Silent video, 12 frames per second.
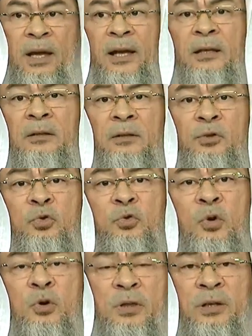and two
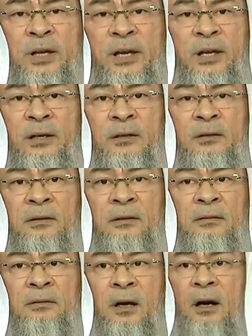or three
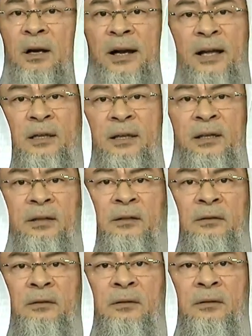are healthy,
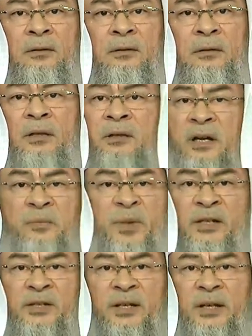and they're
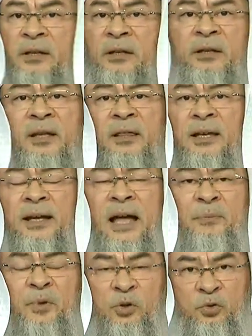mixing, and nothing
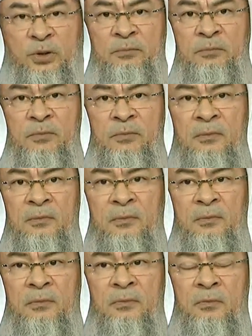happened to them.
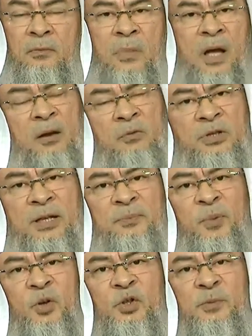How is
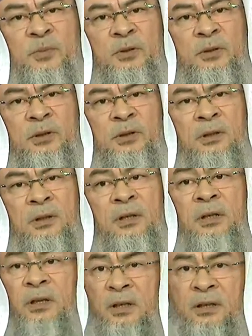that possible?
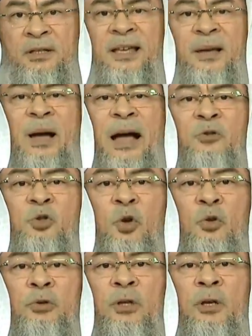In the same
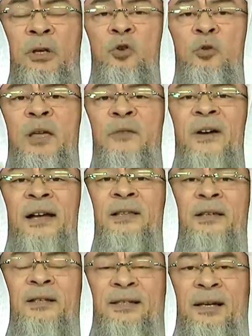household, you may
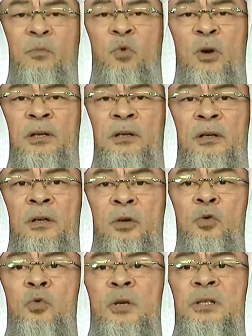find someone
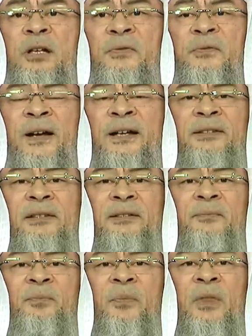who was
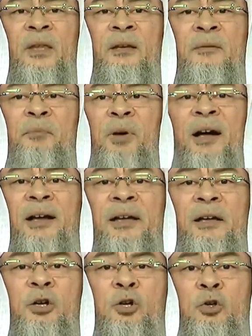affected
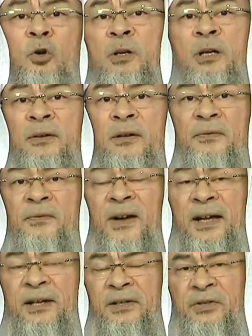by
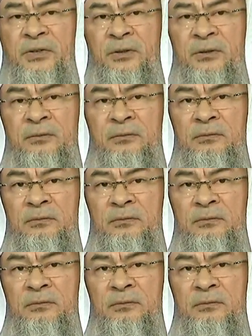coronavirus,